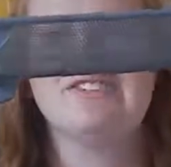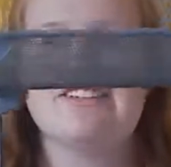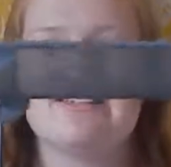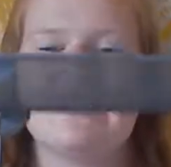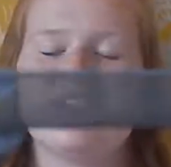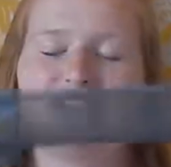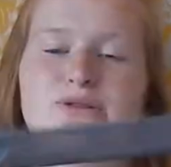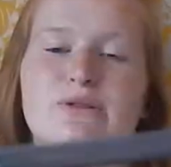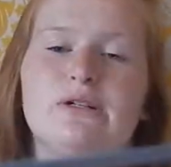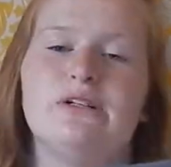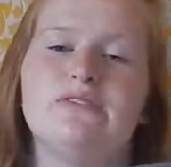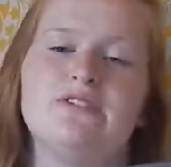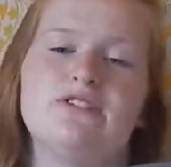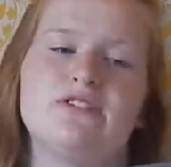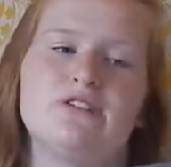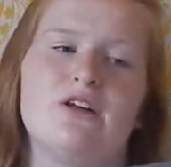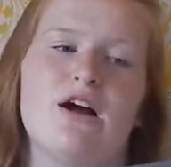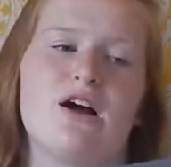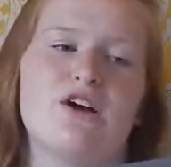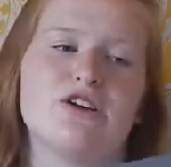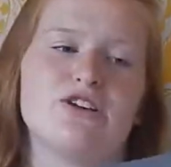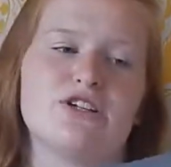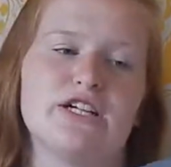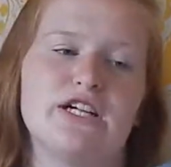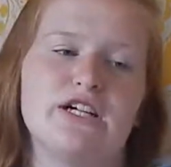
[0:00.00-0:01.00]
It's a 12-inch
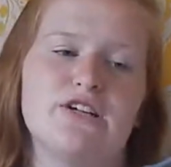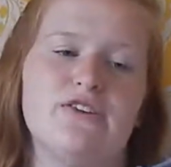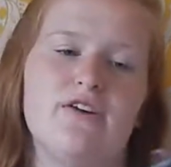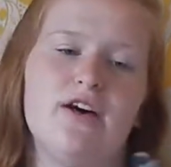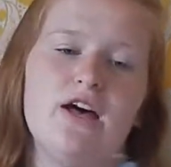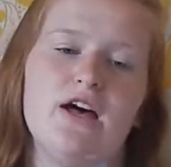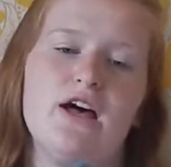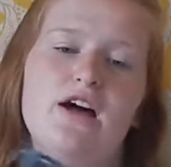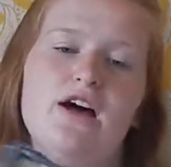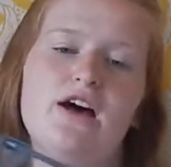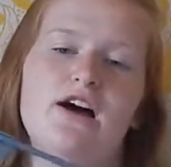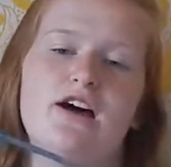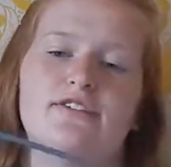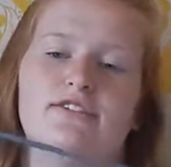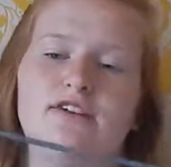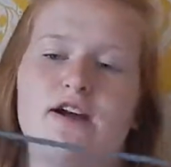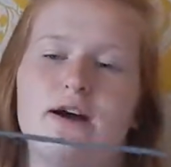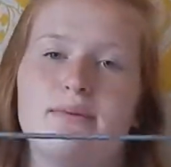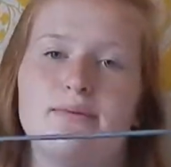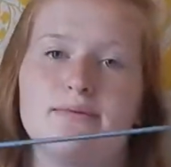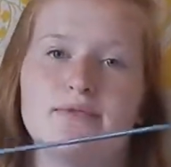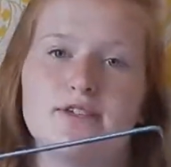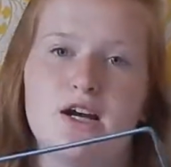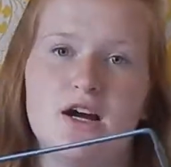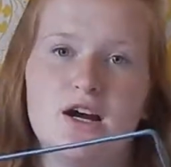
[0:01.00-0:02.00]
locker shelf
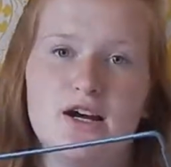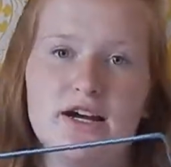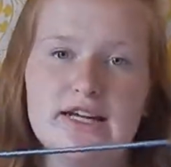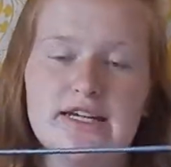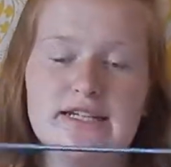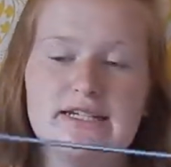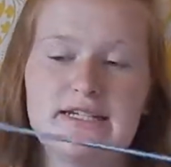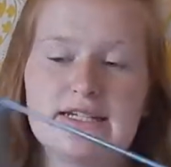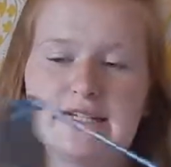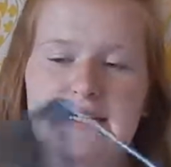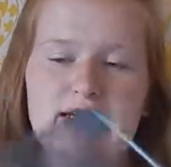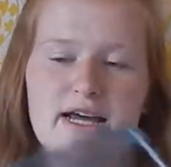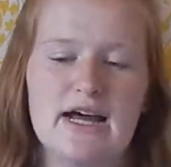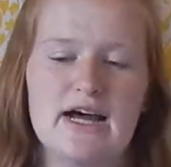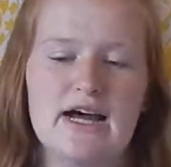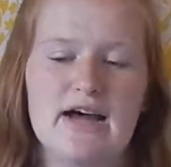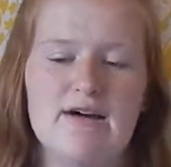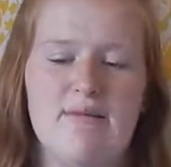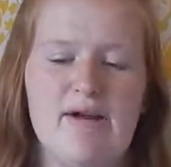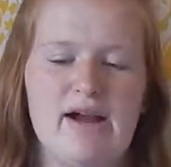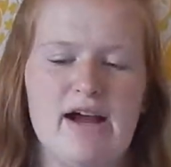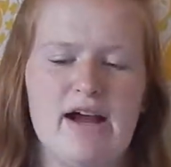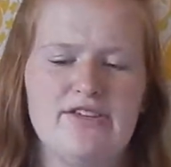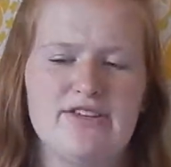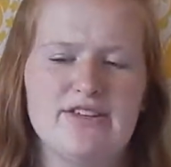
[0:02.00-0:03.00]
from Target.
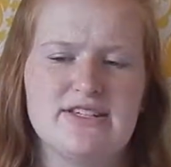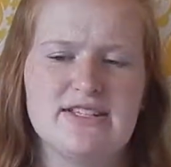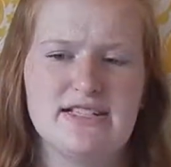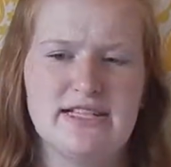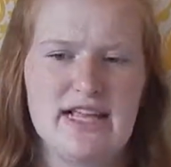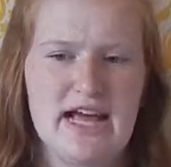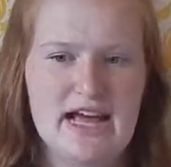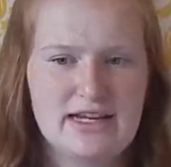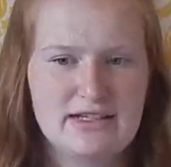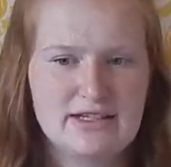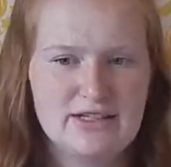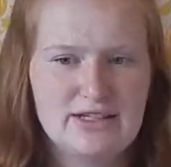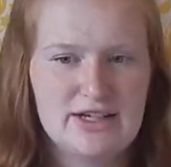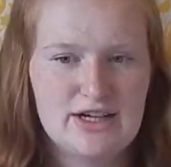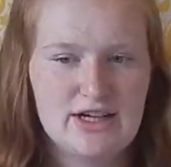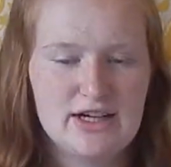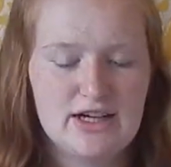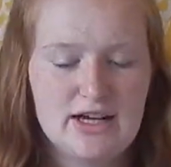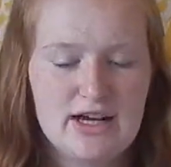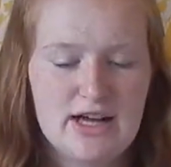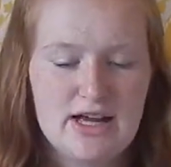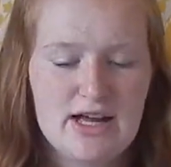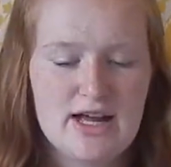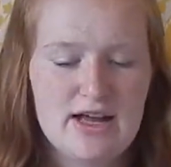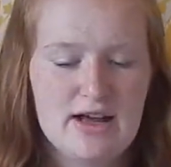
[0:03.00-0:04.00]
I got this last
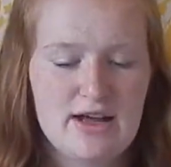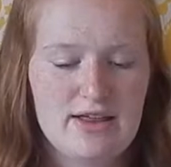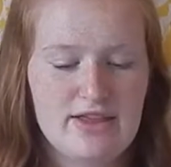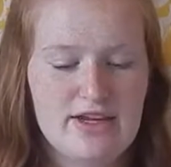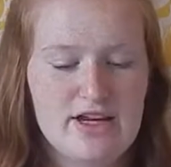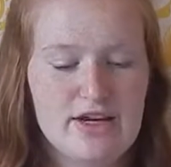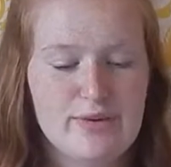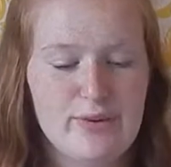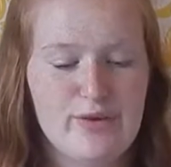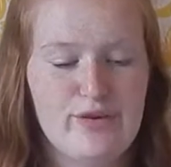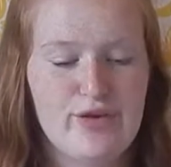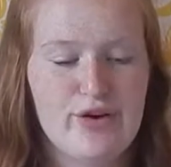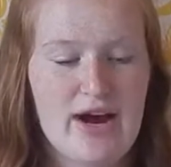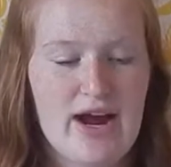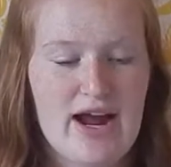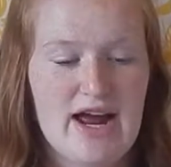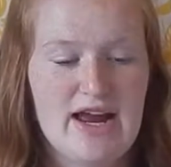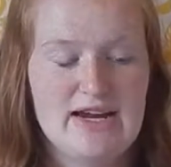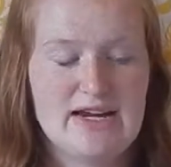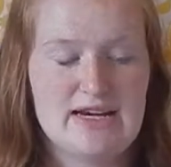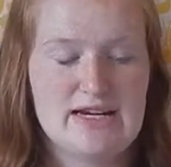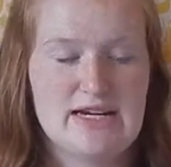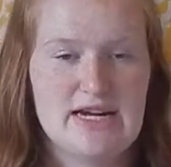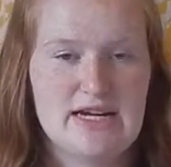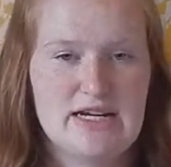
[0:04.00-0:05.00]
year. The year before I
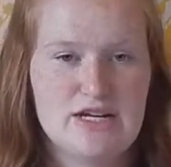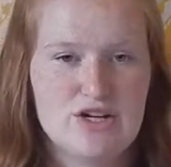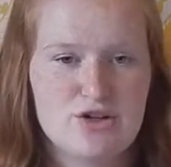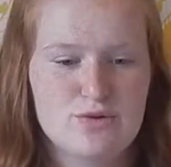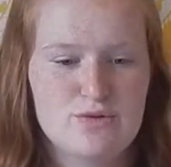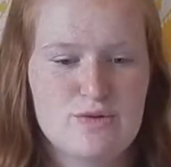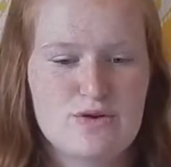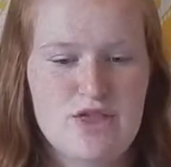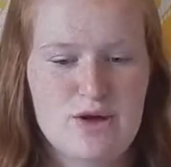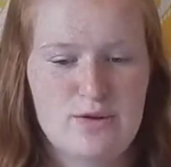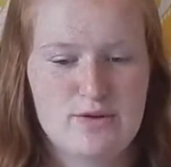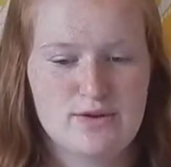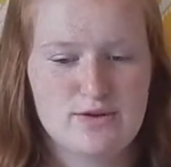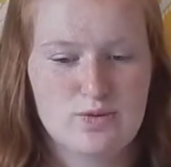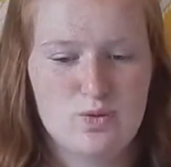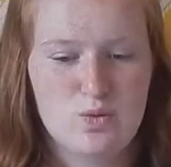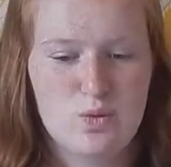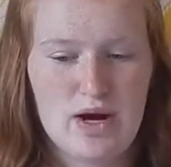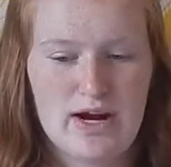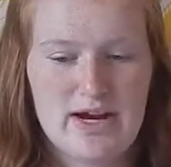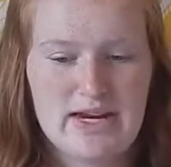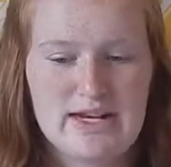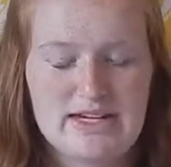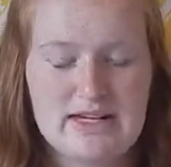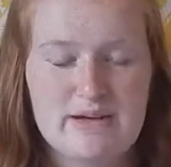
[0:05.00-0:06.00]
had an 8-inch one that was
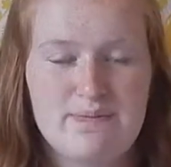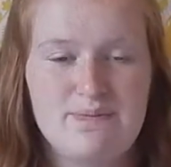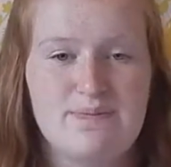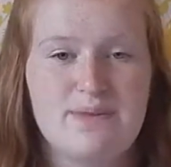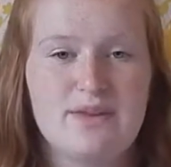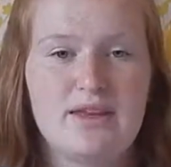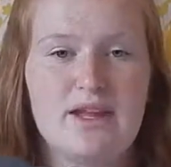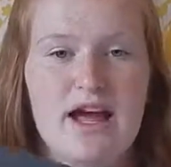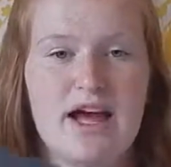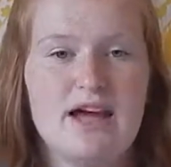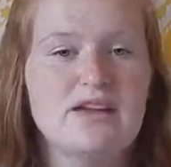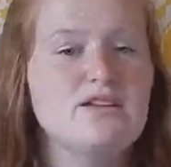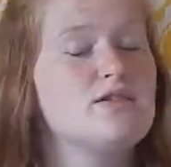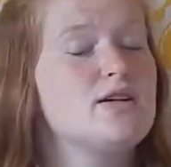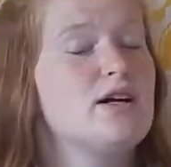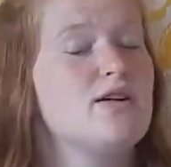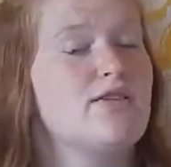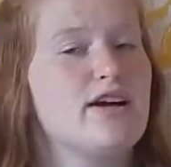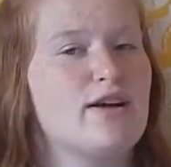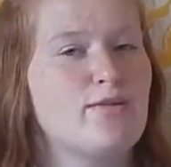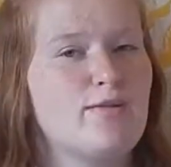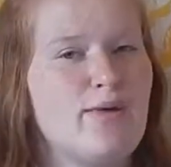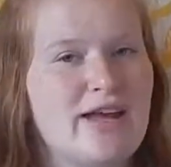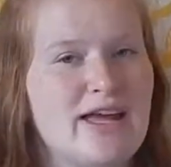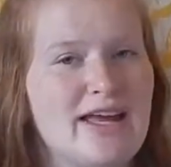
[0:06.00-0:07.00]
white. I do not
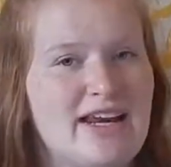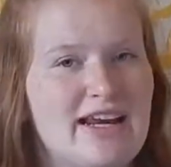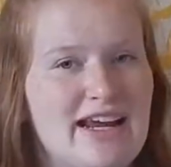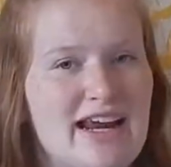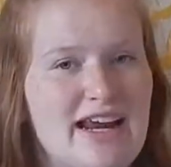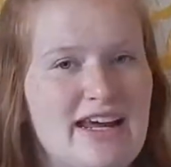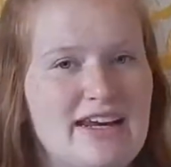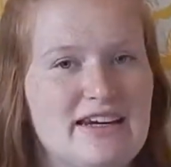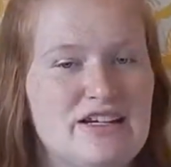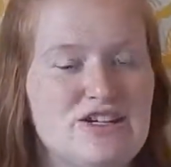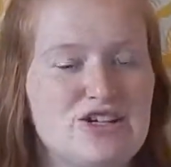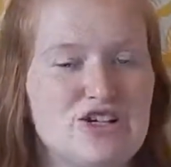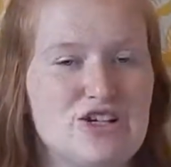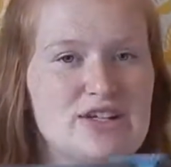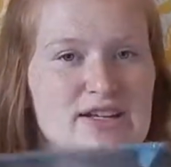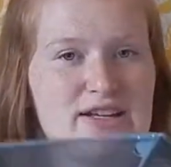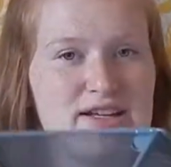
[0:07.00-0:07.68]
recommend getting 8 inches.